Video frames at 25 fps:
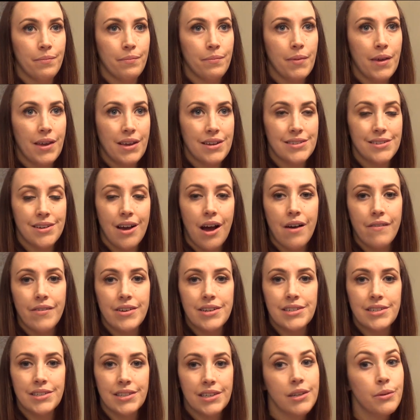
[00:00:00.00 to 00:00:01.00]
because
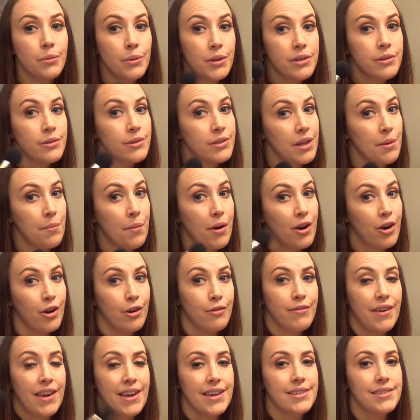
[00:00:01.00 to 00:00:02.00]
obviously we use them on our
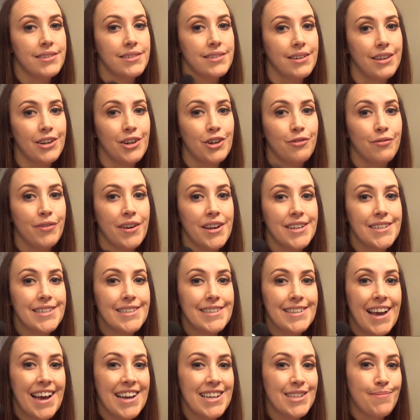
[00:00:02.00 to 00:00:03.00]
face, and our
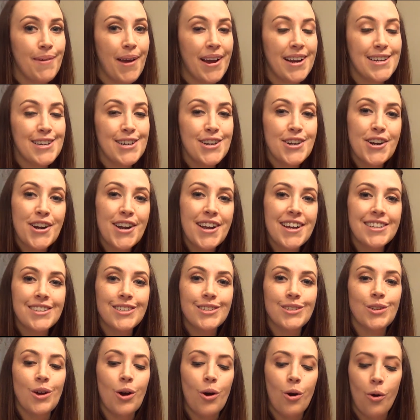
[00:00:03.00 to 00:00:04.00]
face has bacteria,
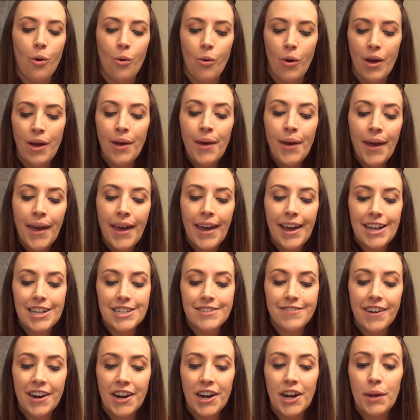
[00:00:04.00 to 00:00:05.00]
so
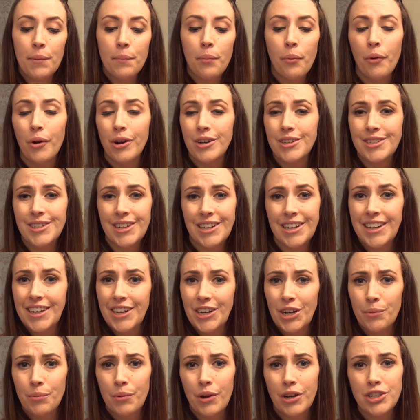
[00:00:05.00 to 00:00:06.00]
it's very important to clean
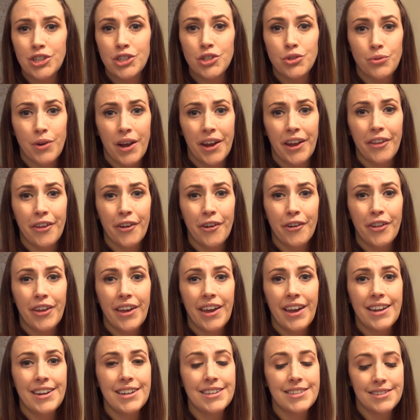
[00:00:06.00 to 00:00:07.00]
your brushes
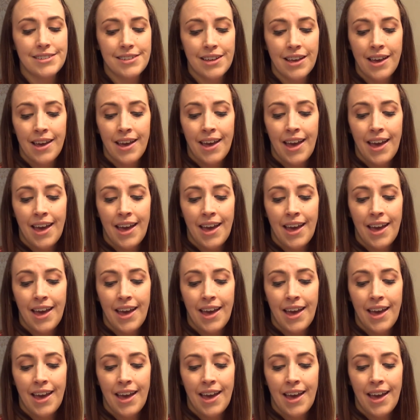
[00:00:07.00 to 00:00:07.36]
regularly, and it's